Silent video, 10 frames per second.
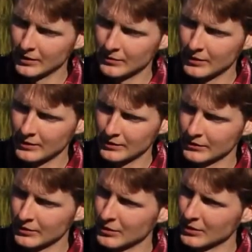being part
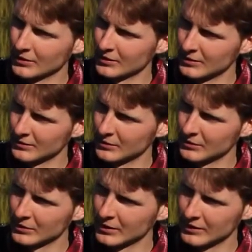of a community
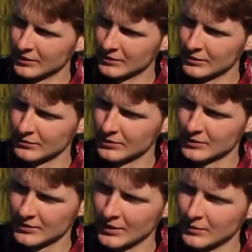and working
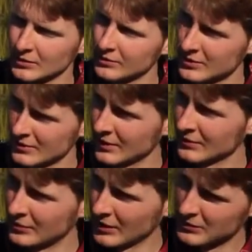towards the same goals as
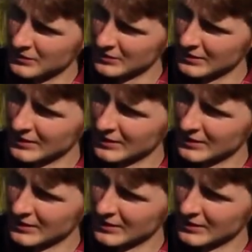other people,